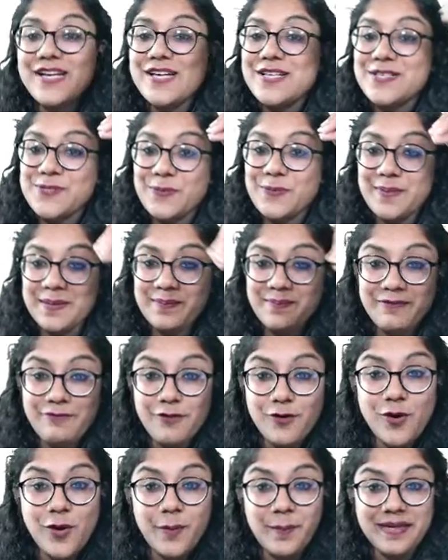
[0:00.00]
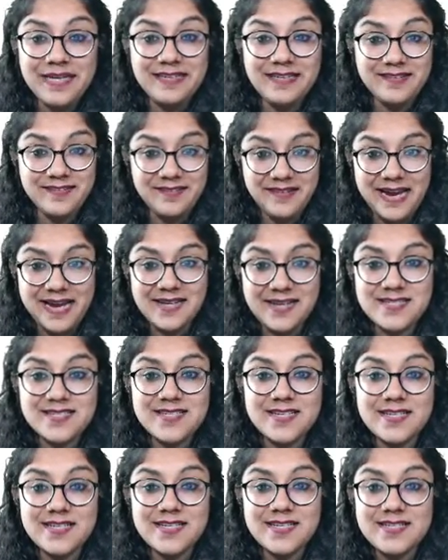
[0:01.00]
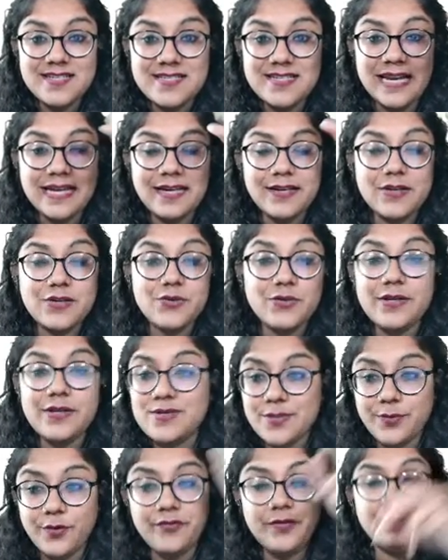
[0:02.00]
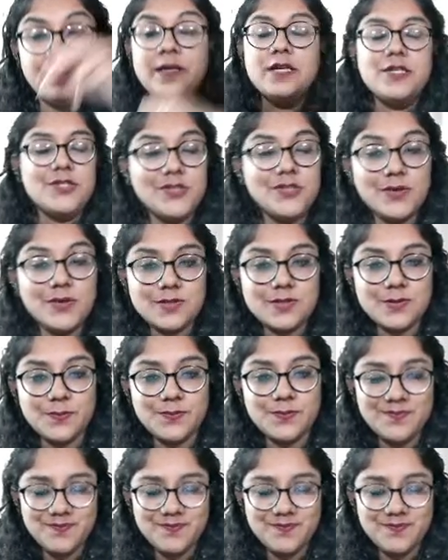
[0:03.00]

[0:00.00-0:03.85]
So, but before competitor reacts, it's likely to reduce the profit margin also.